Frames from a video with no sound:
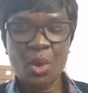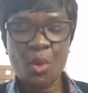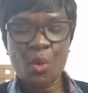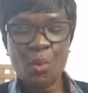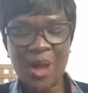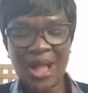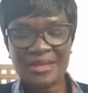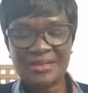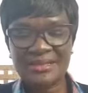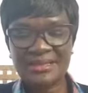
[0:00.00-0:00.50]

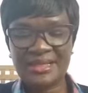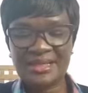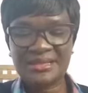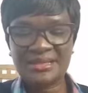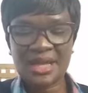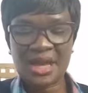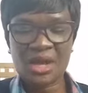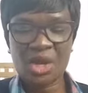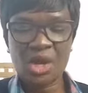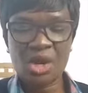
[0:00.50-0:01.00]
Whilst these
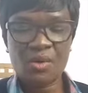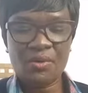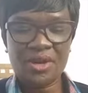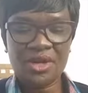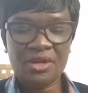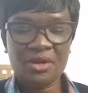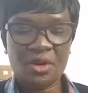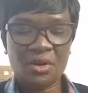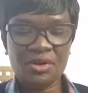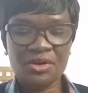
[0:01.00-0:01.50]
are
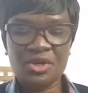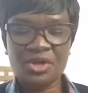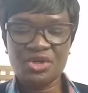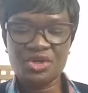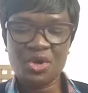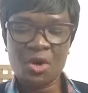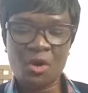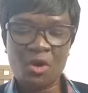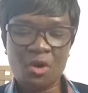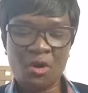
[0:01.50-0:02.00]
going on,
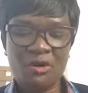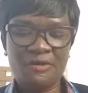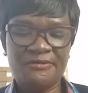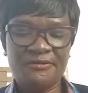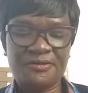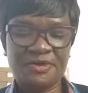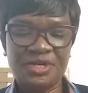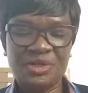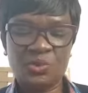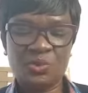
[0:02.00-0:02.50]
your
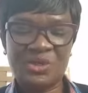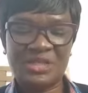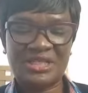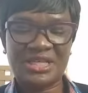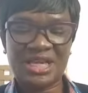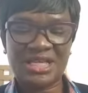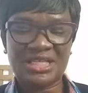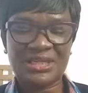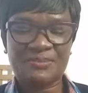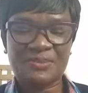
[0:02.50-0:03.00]
ovaries, which
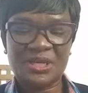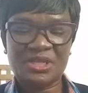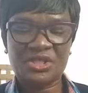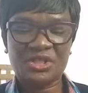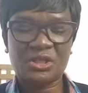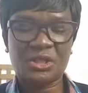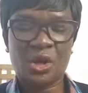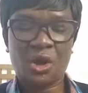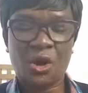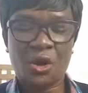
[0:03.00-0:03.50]
are
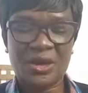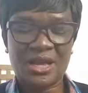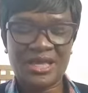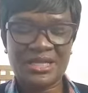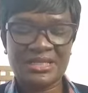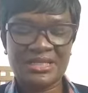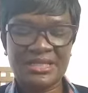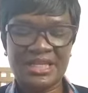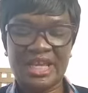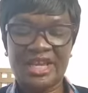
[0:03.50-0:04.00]
special
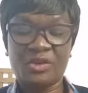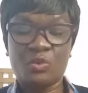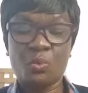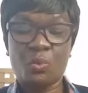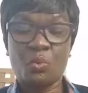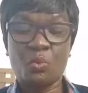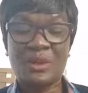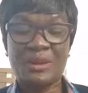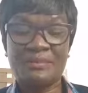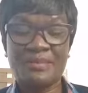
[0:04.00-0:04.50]
organs
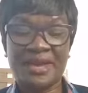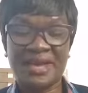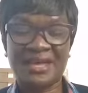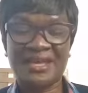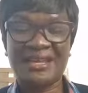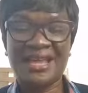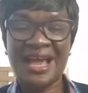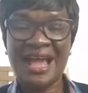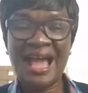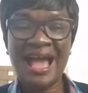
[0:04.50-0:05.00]
in
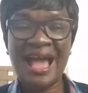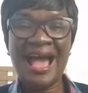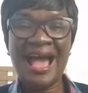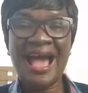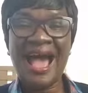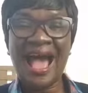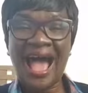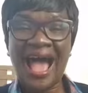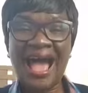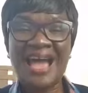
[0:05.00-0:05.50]
women,
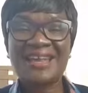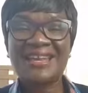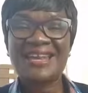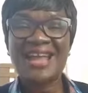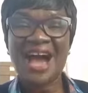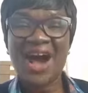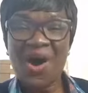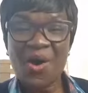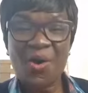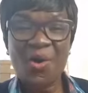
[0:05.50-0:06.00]
are
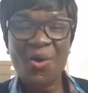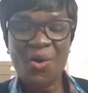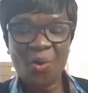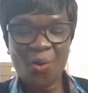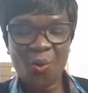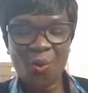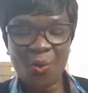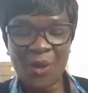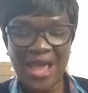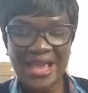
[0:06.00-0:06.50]
now
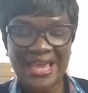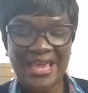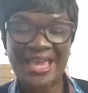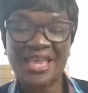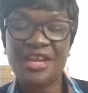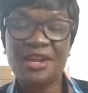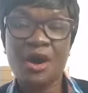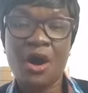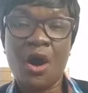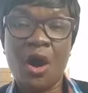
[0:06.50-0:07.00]

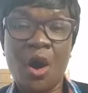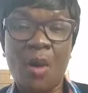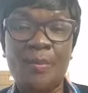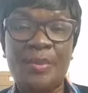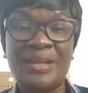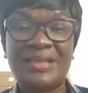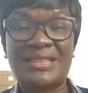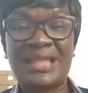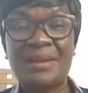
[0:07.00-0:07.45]
waking up.